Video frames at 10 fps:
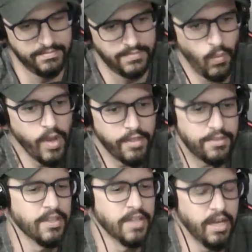with
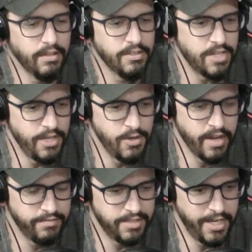the knowledge that you
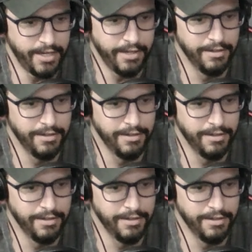have today?